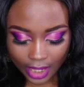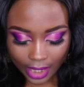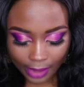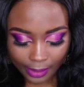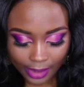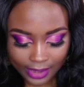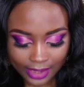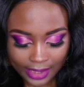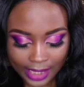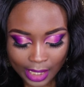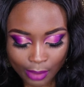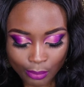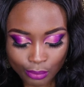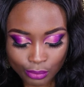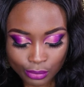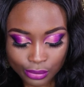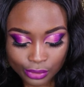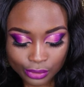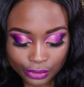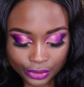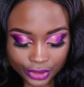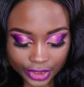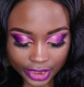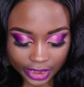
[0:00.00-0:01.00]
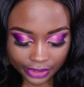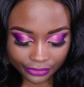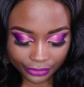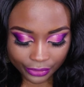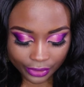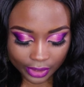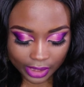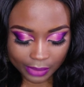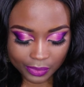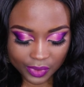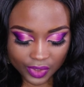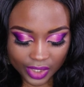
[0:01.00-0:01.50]
I'm not saying I'm bougie
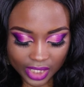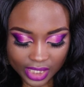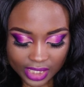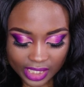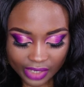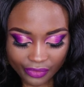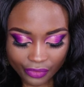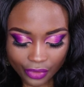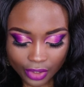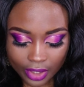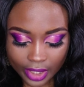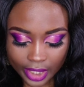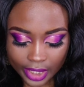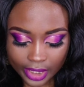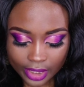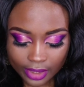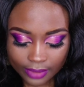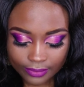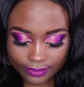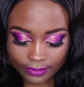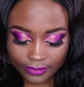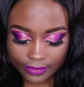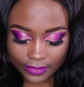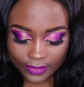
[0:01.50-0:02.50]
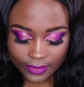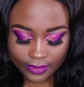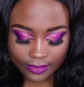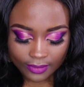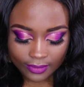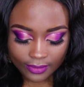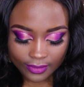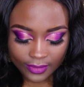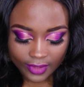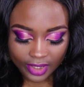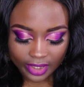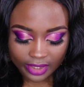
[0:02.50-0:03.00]
for lipsticks. I feel like
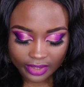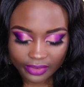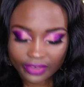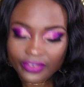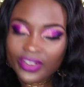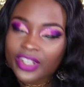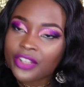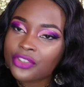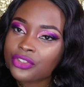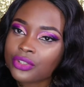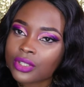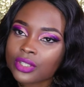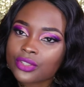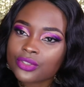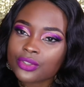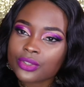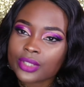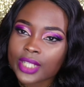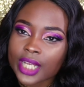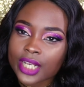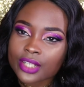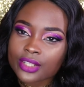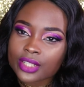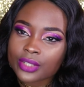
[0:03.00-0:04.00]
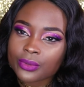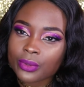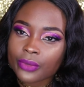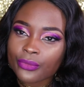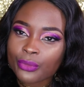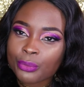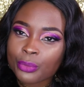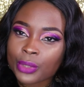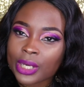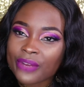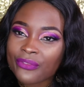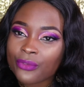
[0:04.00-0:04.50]
I never found a drugstore that actually
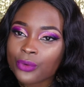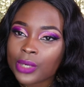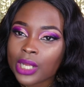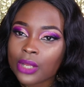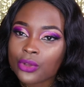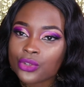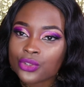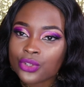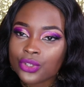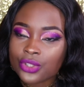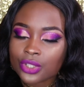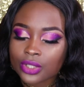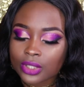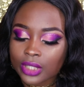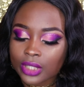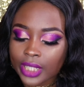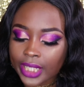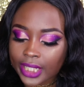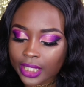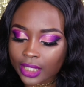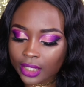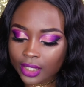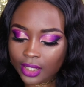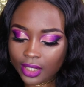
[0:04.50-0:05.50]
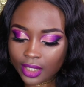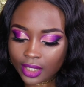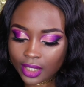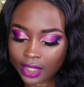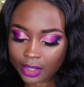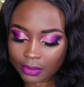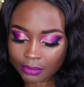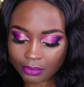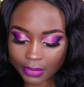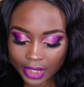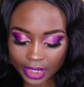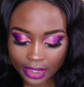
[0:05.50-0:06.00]
worked for me. When I was new to like
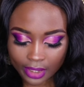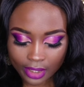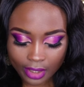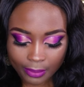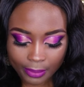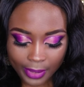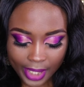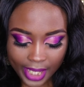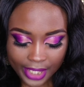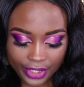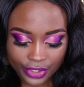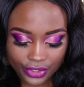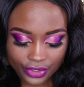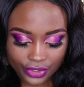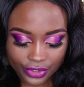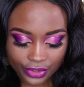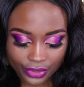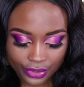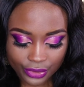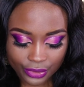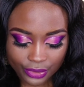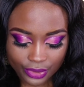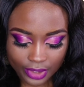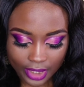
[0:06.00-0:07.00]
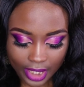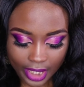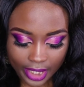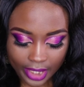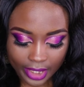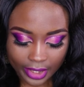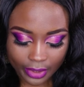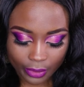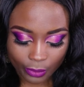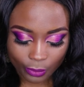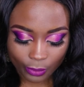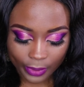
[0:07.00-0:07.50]
makeup, I used to use
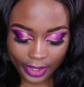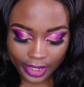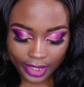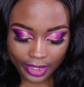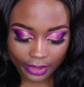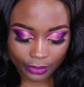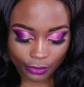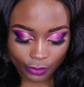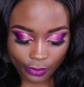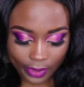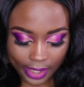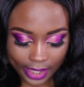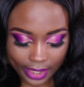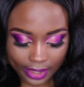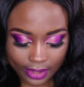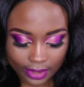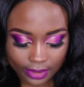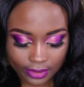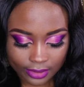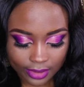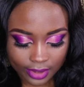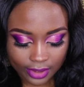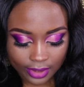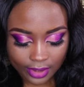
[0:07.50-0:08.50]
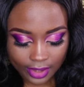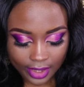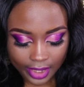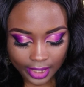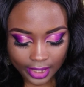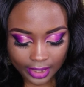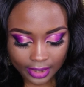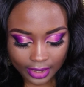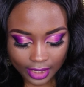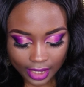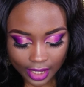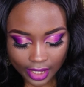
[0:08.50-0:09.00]
like Wet n Wild
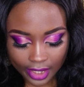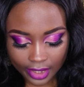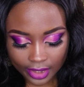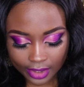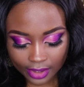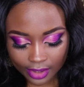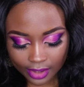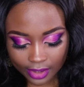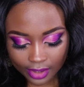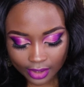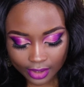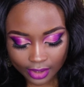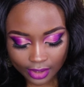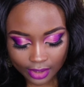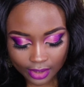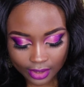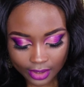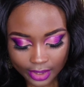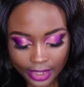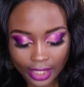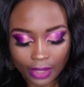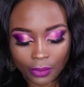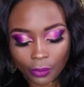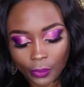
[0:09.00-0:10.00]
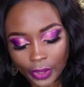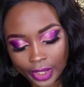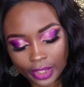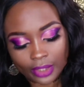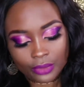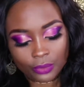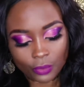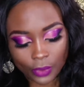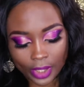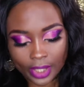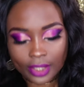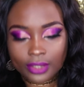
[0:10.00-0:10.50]
and like, yeah, Wet
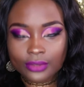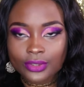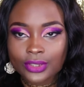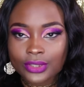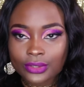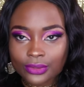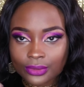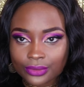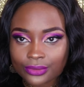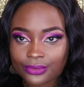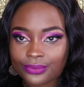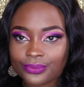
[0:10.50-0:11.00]
n Wild. So